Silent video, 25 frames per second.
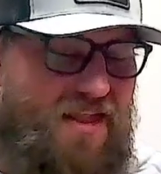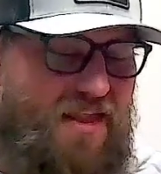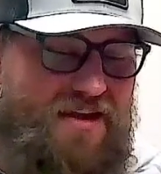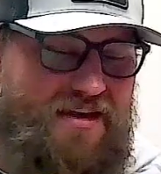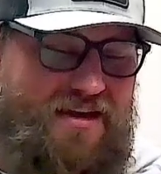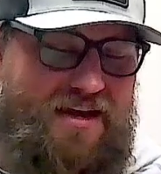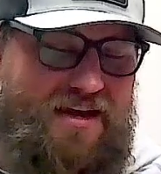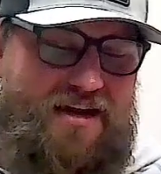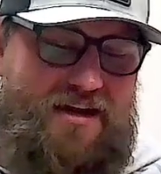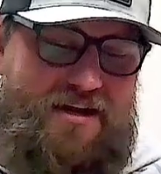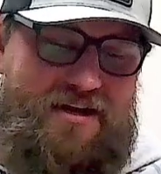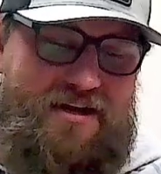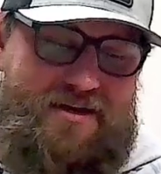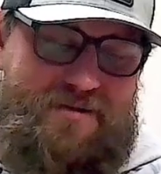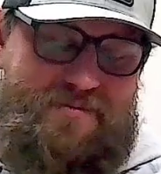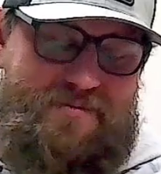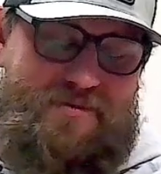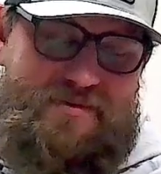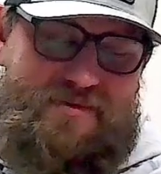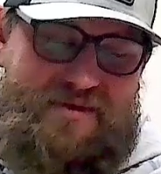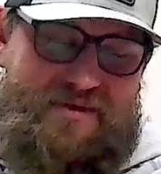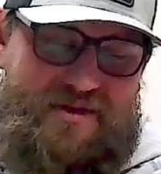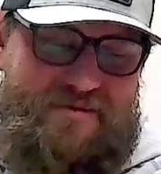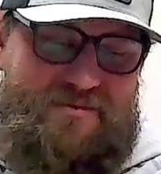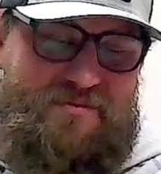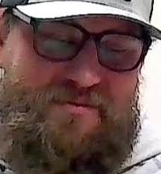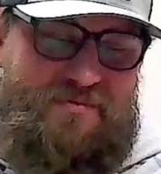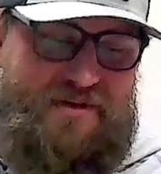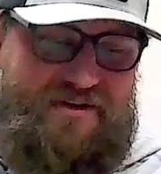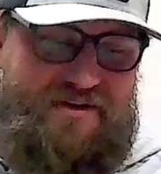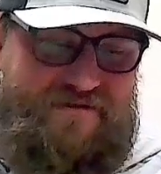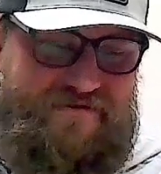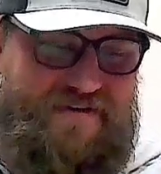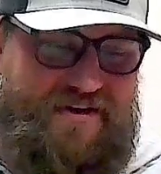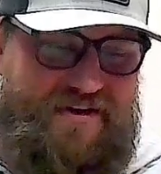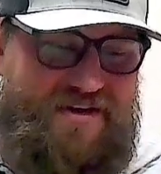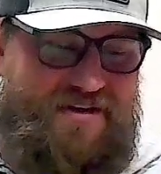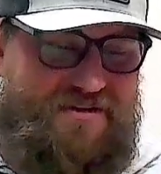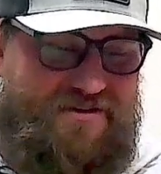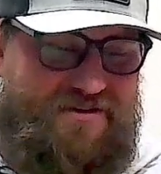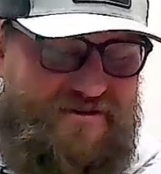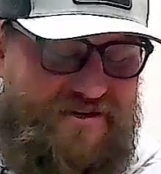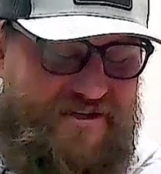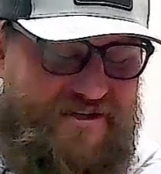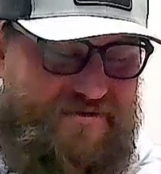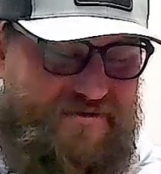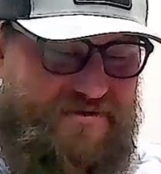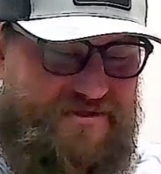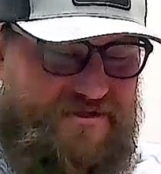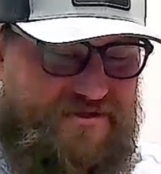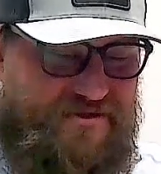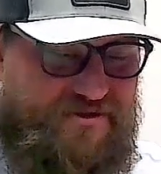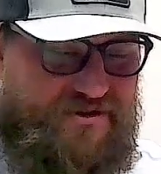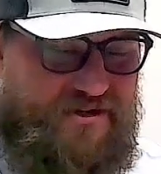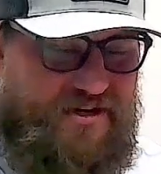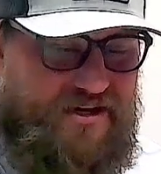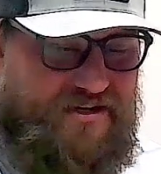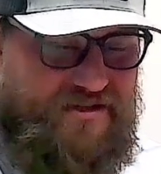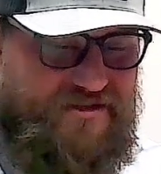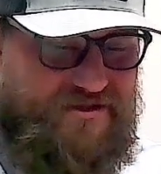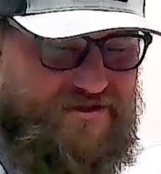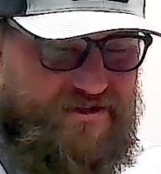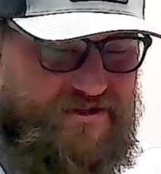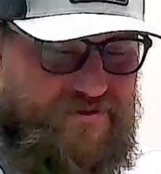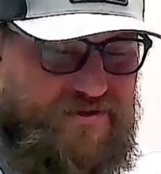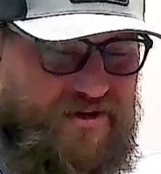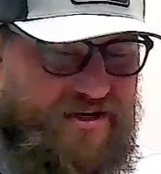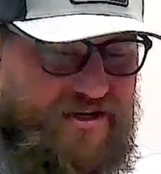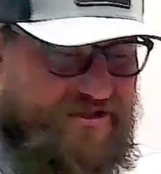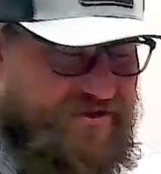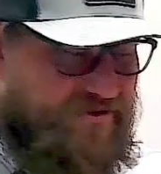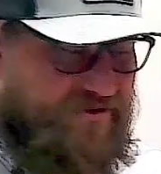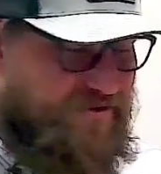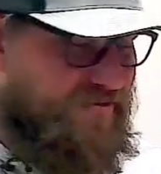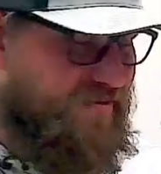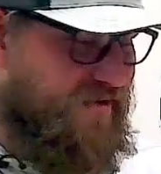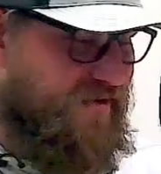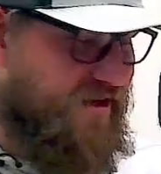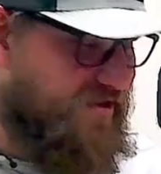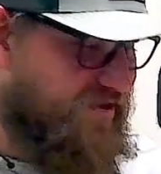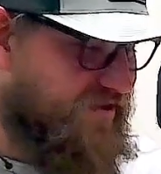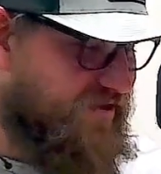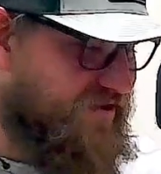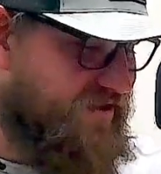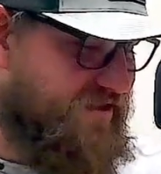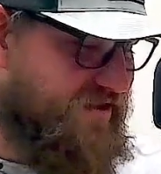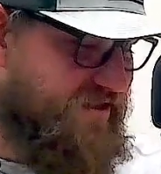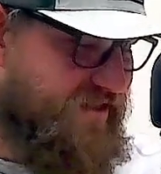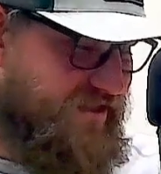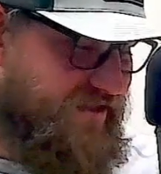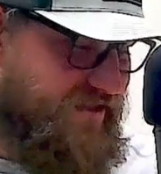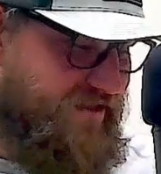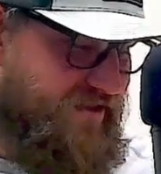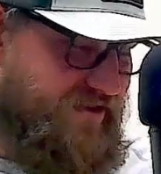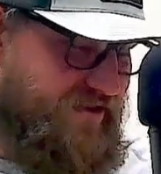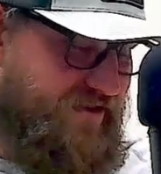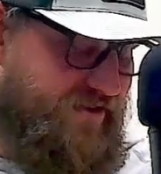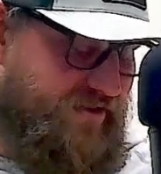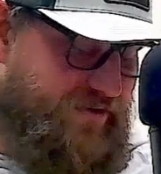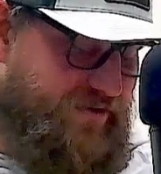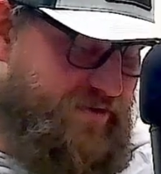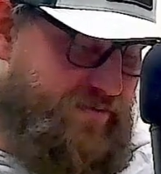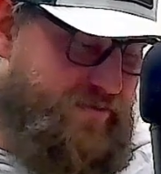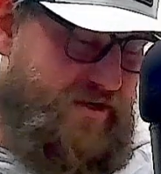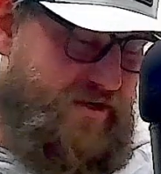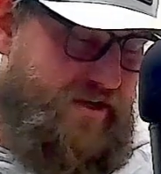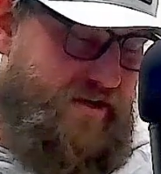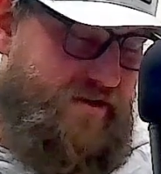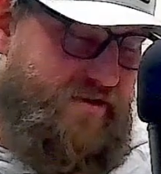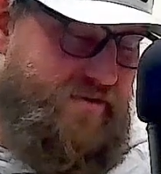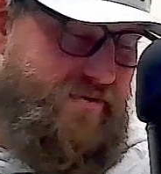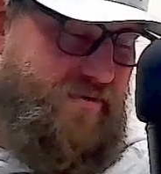Yeah, I'm a big fan of The Christmas Story. I usually watch it with my older sister and older brother